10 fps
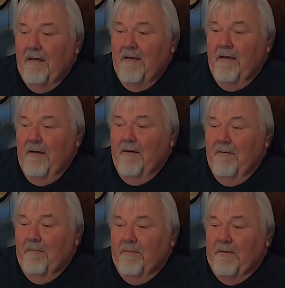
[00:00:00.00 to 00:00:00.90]
Yep.
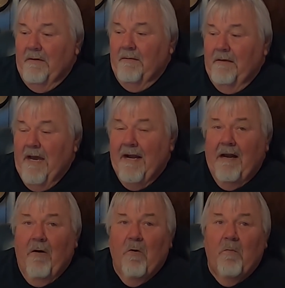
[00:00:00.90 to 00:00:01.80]
Got it
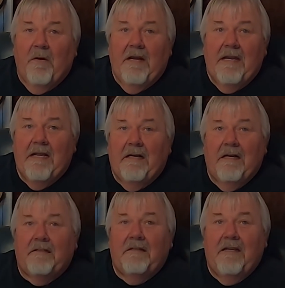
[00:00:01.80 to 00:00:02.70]
home, didn't hit
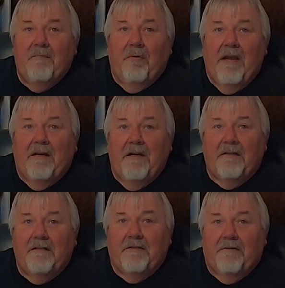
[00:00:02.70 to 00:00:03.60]
nothing, didn't break
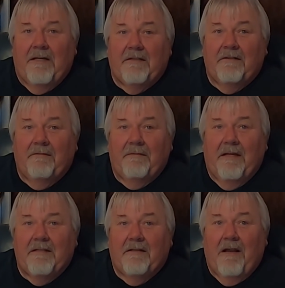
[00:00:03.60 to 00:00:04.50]
nothing. So
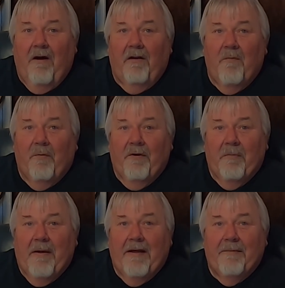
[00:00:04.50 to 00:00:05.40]
that's all I'm worried
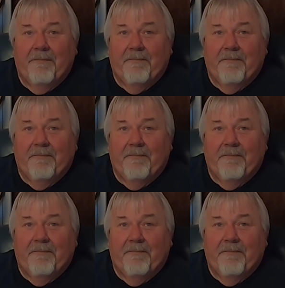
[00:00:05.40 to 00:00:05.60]
about.